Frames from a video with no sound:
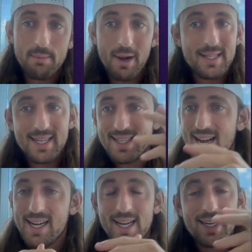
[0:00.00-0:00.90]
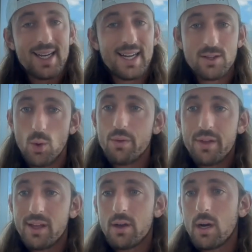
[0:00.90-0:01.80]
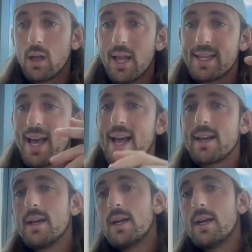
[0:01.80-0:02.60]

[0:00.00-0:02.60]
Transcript: by TikTok. I don't think they're going to like that.